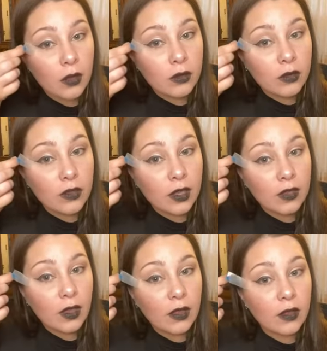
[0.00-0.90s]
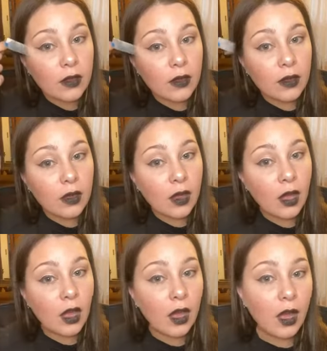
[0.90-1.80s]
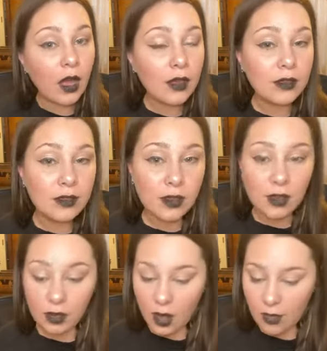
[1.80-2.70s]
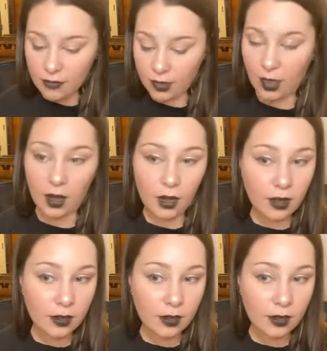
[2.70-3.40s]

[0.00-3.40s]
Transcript: just take that little sucker off there.